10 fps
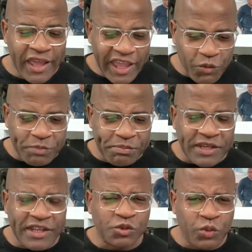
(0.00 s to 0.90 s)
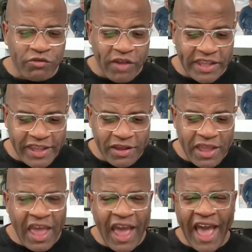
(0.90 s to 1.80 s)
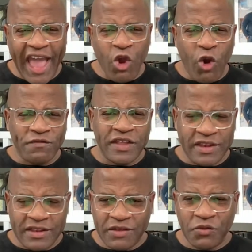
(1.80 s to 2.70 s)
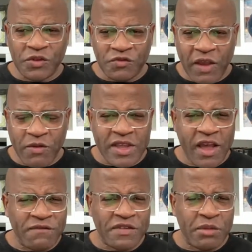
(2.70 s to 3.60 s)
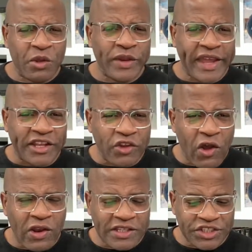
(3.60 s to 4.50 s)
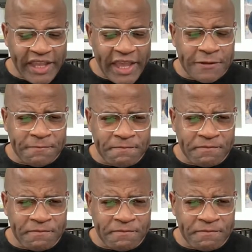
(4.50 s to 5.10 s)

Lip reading: it would be this one right here. I often was very comfortable with acknowledging it.